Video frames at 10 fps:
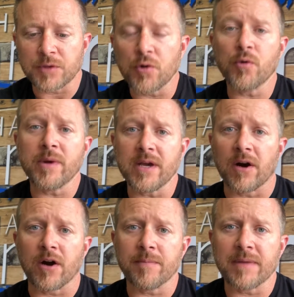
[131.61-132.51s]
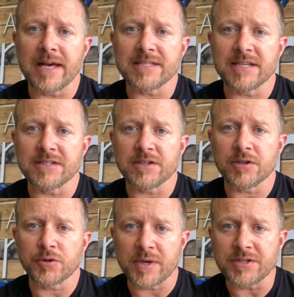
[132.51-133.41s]
who we are as His
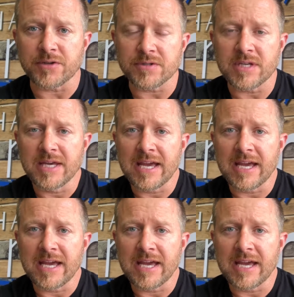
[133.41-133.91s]
creatures